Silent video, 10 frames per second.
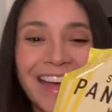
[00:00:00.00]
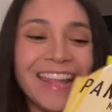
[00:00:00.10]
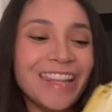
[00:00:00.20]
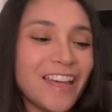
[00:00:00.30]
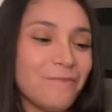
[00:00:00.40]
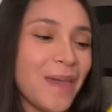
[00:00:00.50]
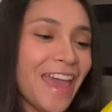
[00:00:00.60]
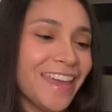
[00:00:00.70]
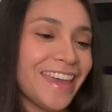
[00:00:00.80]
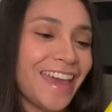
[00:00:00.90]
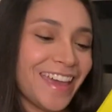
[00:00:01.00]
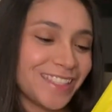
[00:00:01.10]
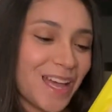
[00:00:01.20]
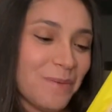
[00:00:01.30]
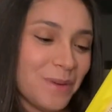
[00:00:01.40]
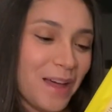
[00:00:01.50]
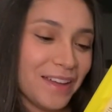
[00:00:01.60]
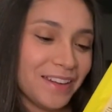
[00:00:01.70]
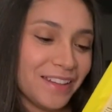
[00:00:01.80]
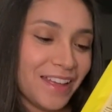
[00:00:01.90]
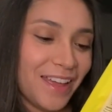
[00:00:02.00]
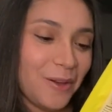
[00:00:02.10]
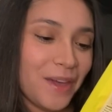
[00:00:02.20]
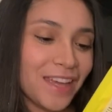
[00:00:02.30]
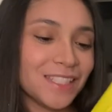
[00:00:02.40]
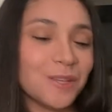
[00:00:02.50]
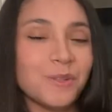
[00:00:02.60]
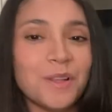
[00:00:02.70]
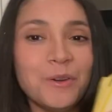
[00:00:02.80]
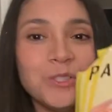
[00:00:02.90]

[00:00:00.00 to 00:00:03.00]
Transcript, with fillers: I love pancakes, I'm not gonna lie. Okay, so low